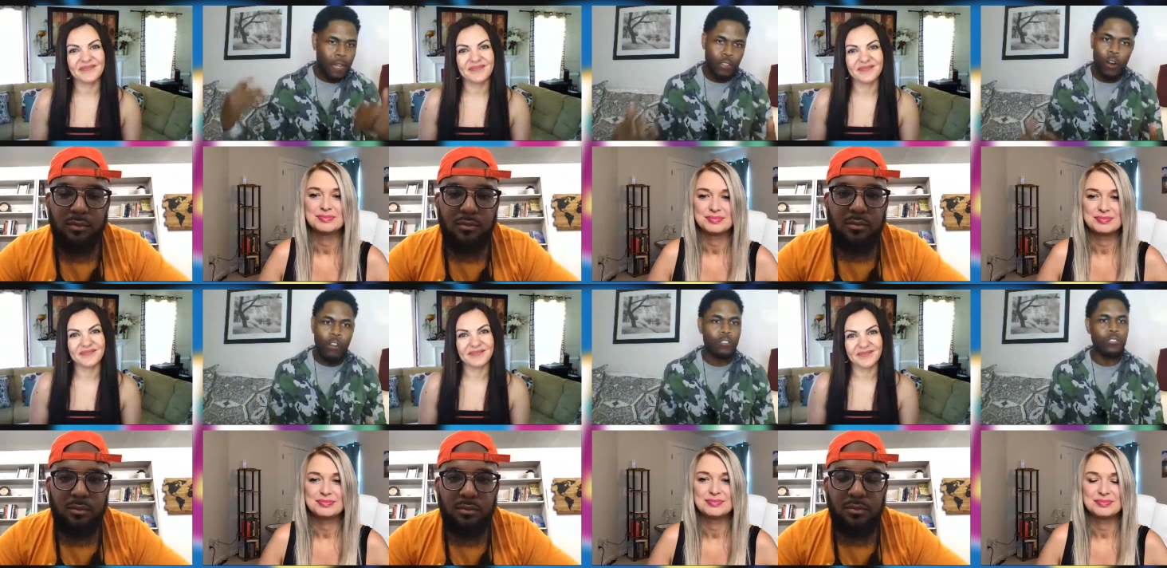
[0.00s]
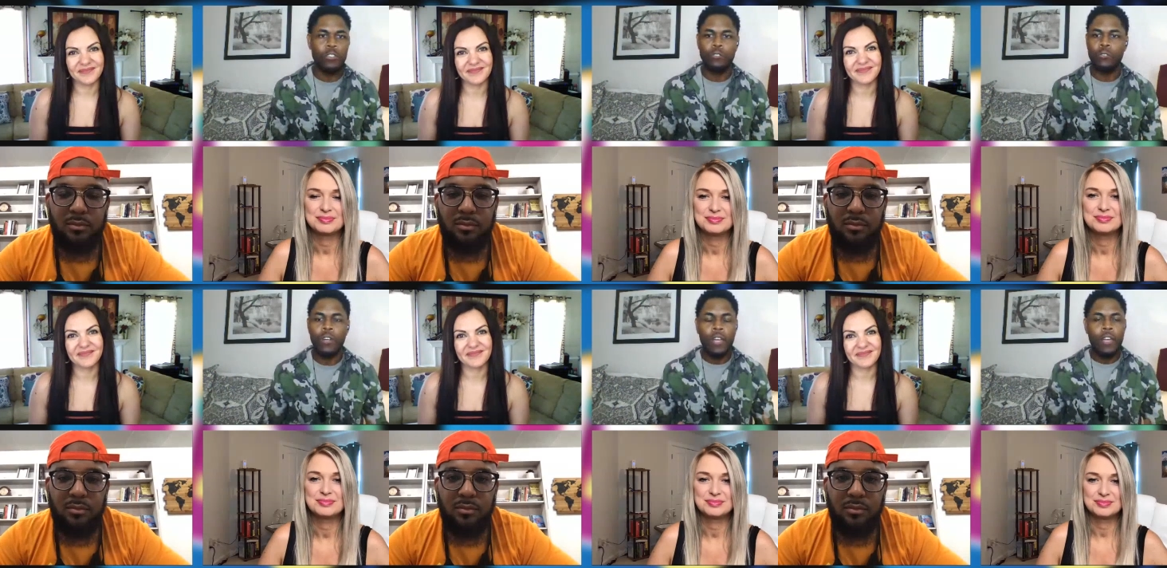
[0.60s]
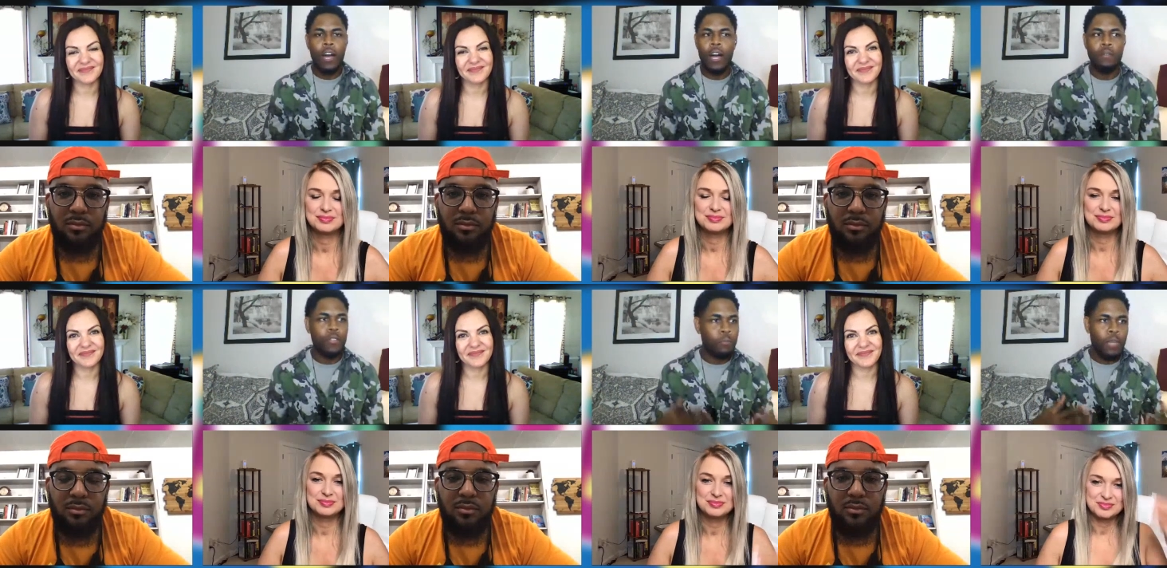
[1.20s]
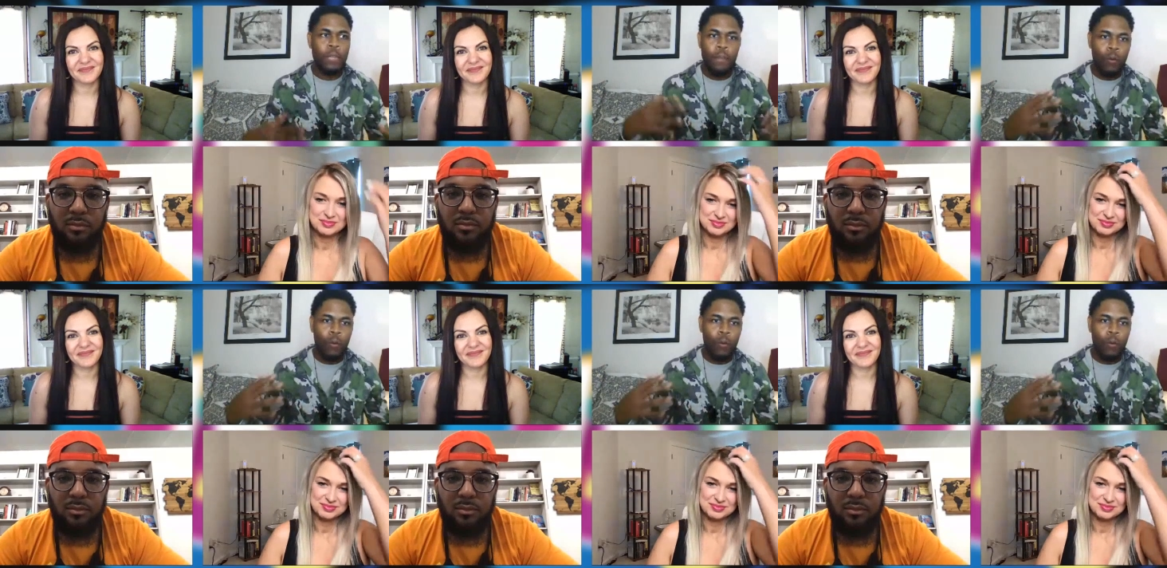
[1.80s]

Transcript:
Speaker 1: daughter, so uh, you know, me,